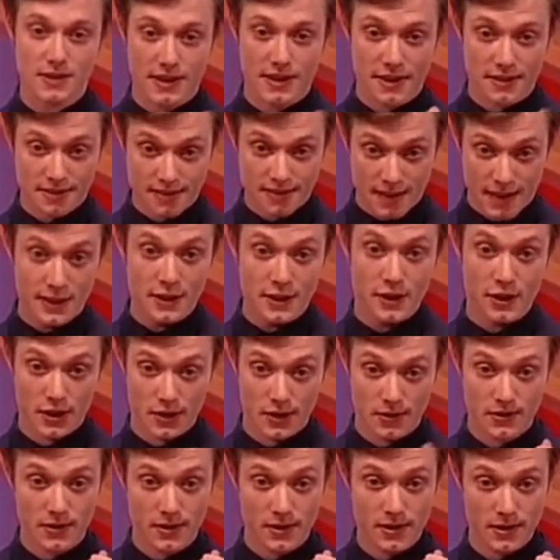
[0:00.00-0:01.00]
So I thank you.
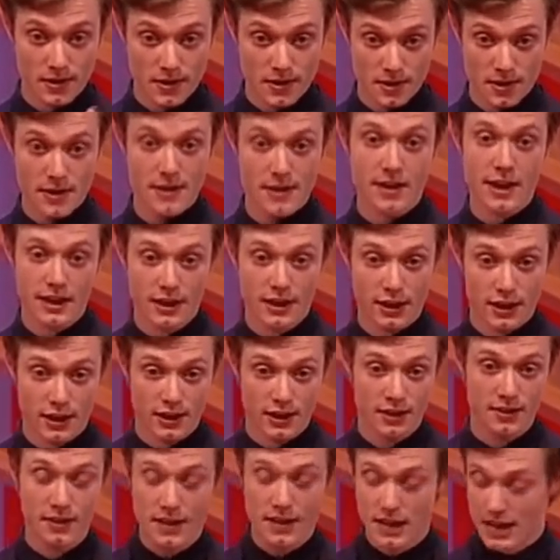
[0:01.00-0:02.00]
Thank you.